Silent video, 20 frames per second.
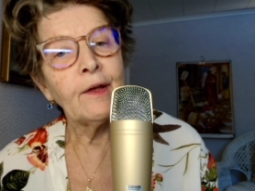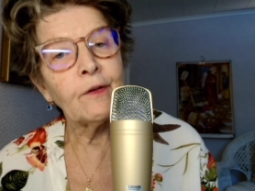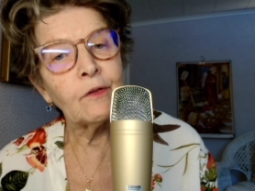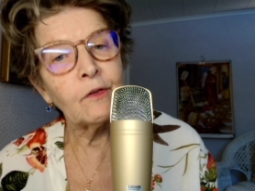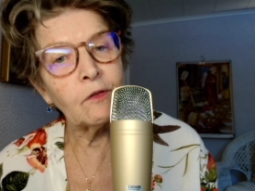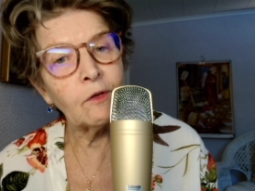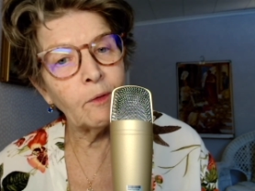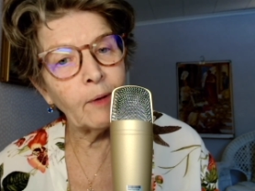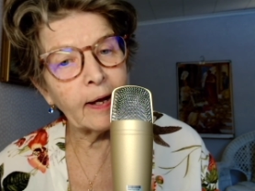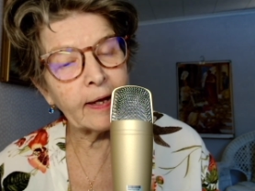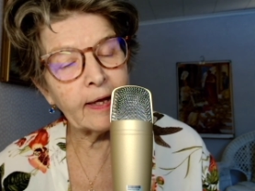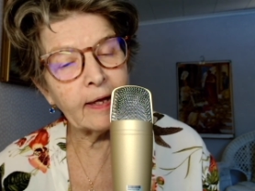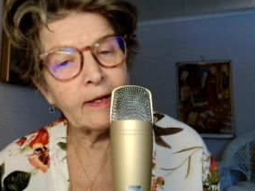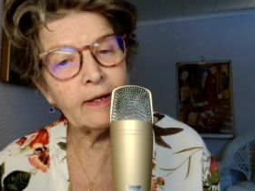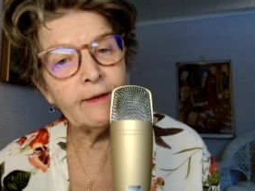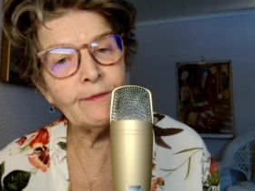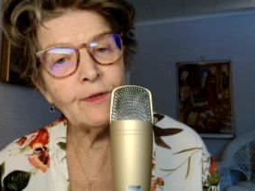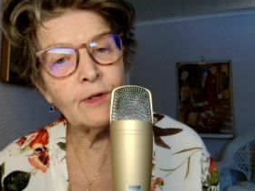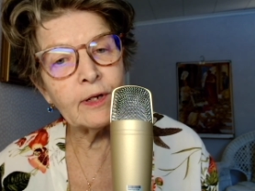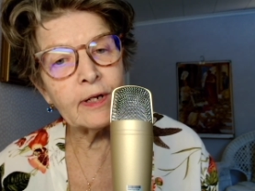So I can
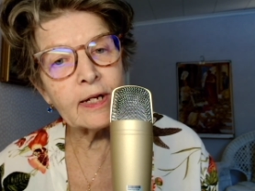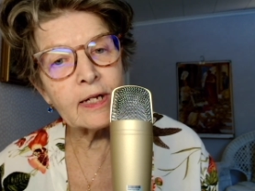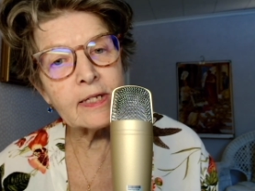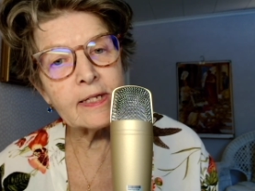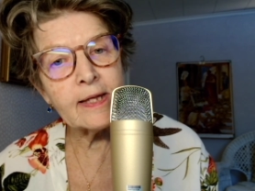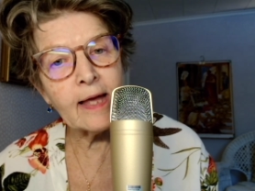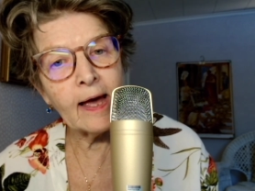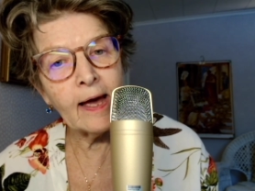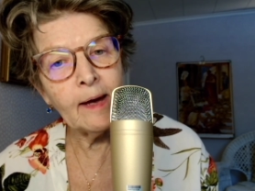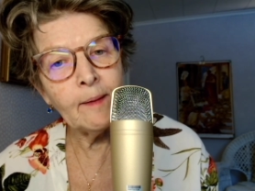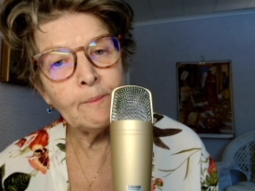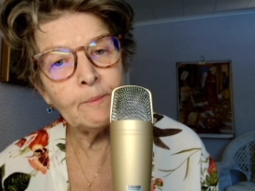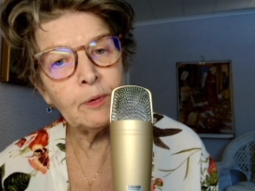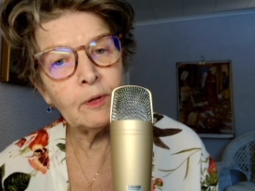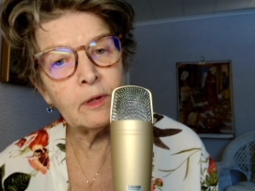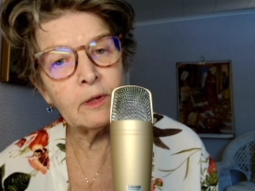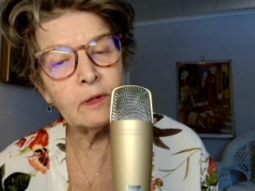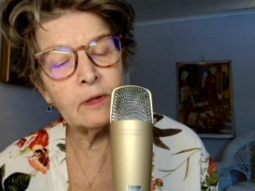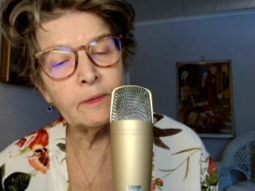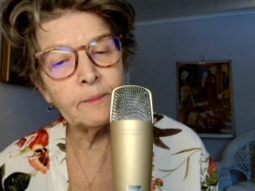give you an
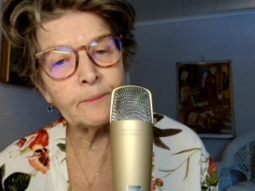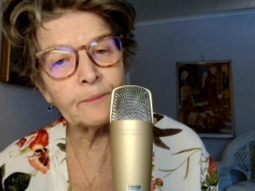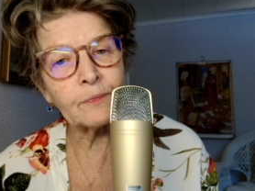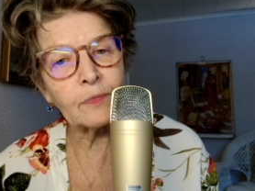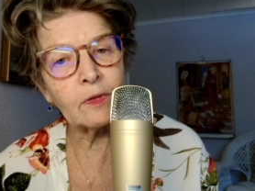example